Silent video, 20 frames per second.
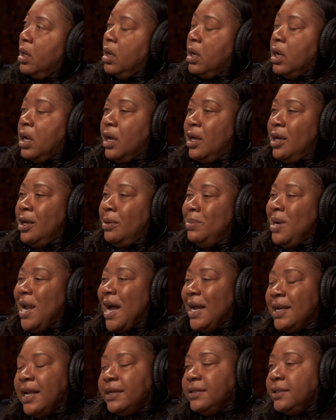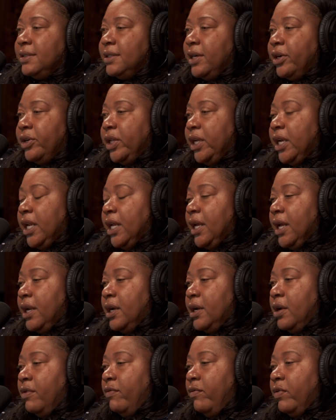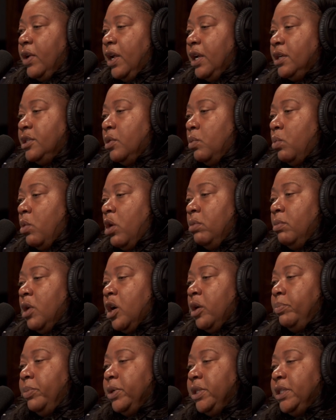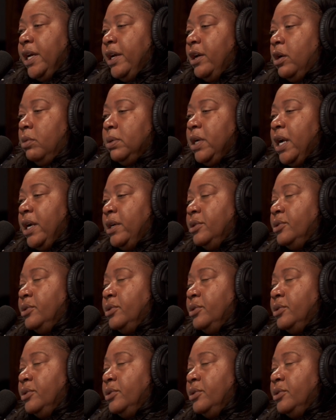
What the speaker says: Not necessarily to get into Walmart, but to help kind of